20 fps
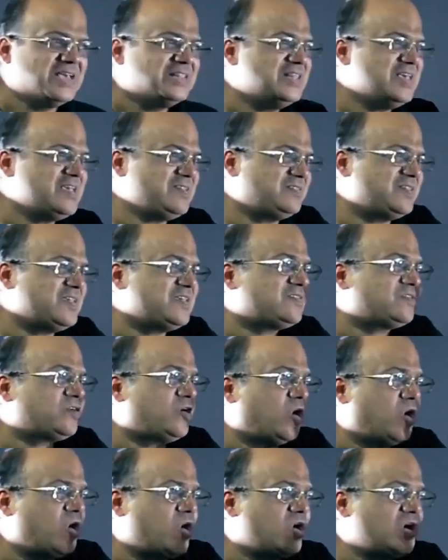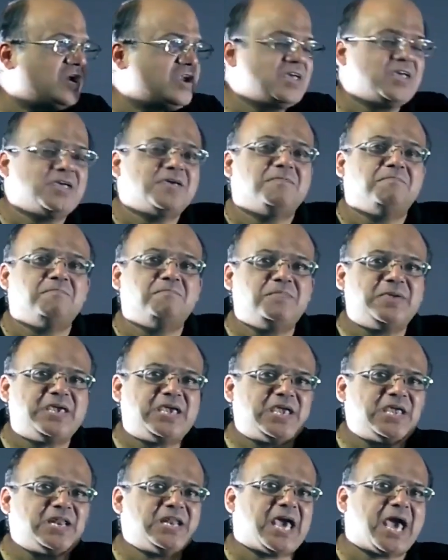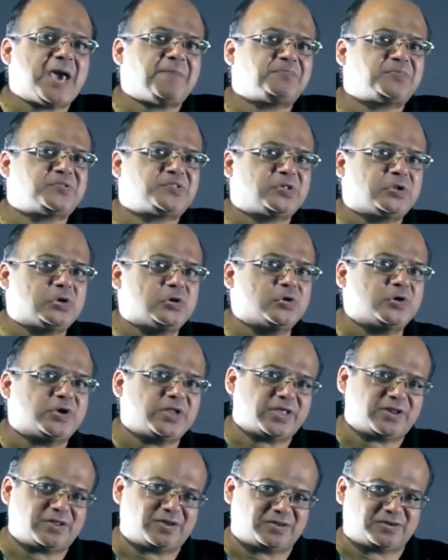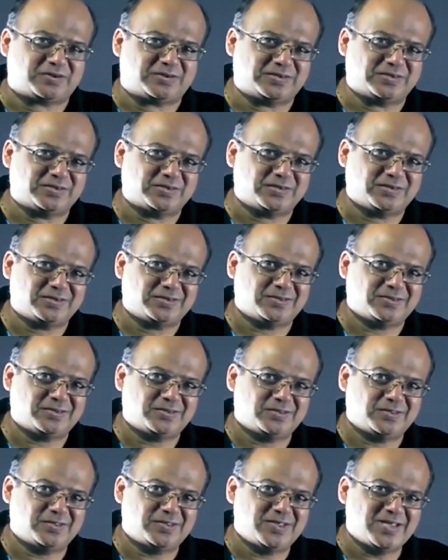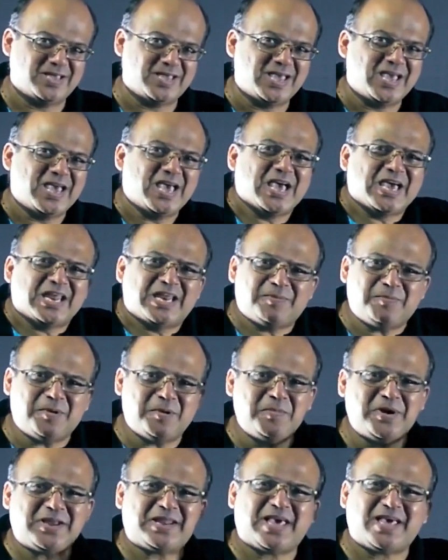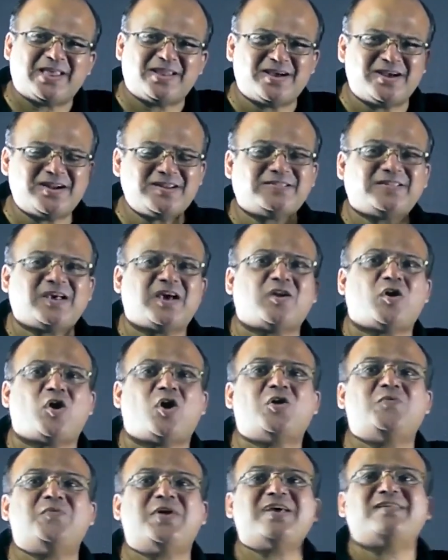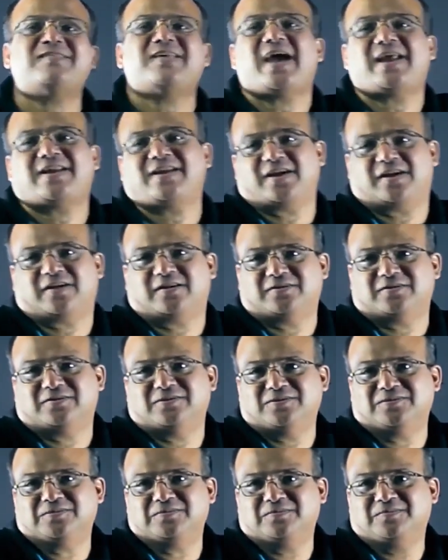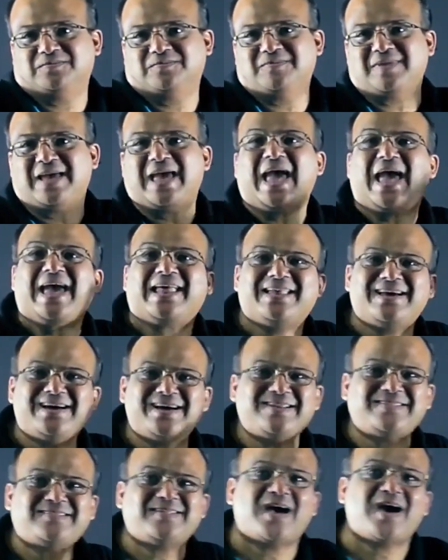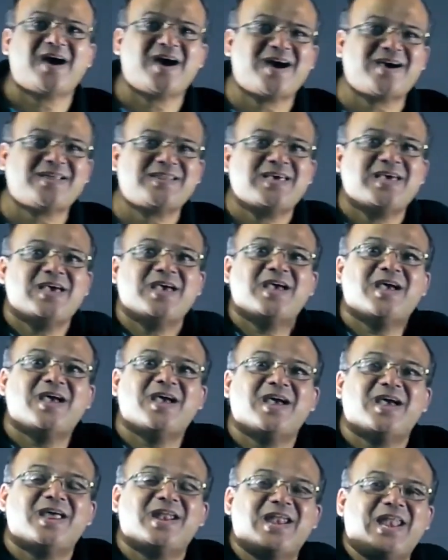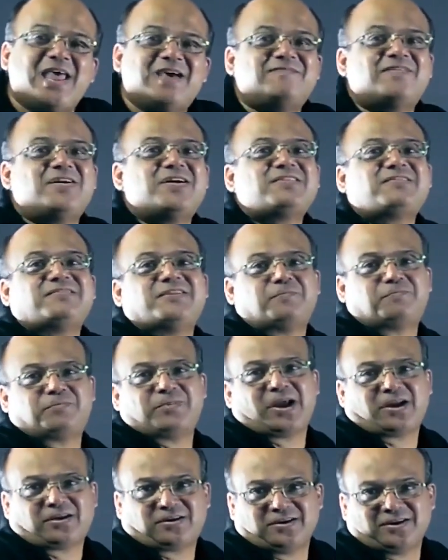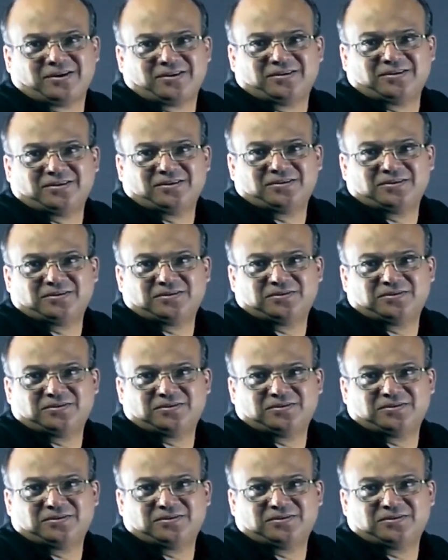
This is called mean absolute error. Remember, errors are always added. Errors are never subtracted.